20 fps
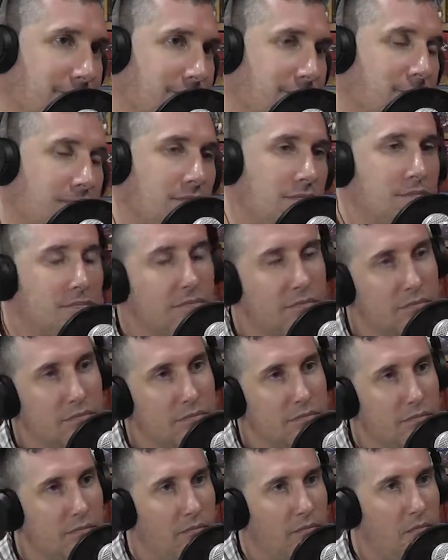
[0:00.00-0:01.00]

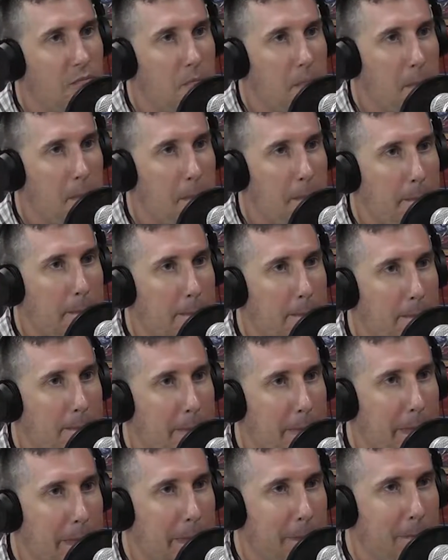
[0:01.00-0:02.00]

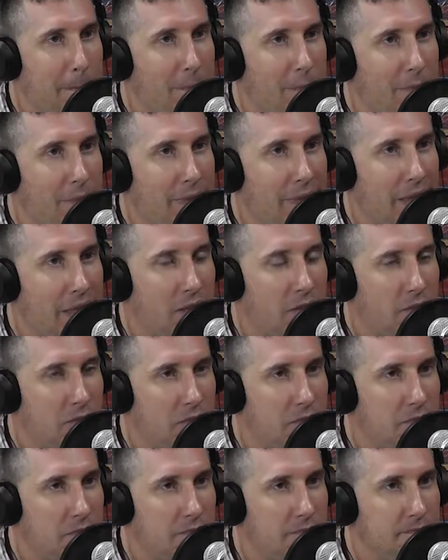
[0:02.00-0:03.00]

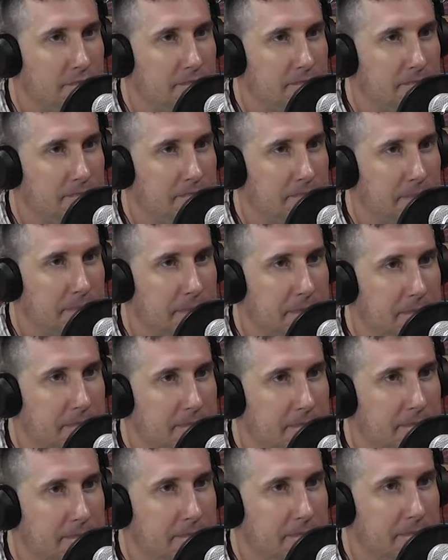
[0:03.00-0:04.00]

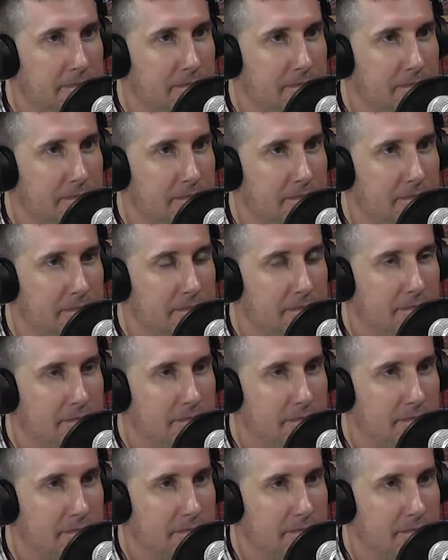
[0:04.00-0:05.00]

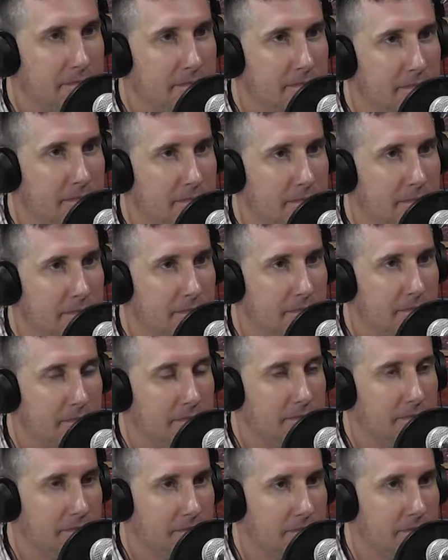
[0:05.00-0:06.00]

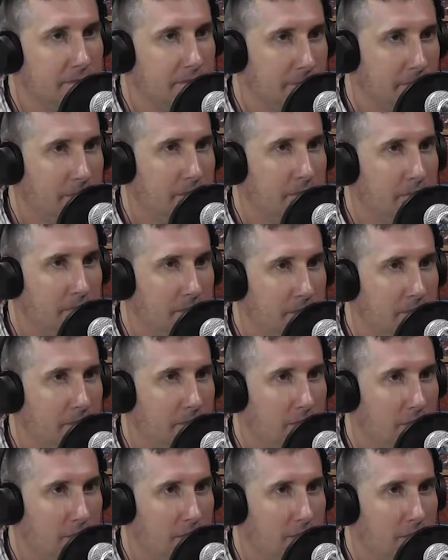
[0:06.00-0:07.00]

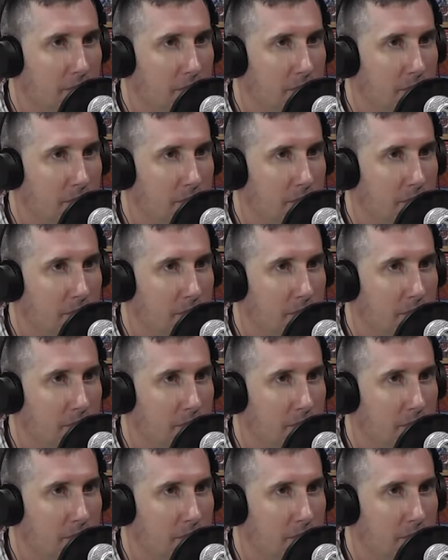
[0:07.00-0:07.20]
[no speech]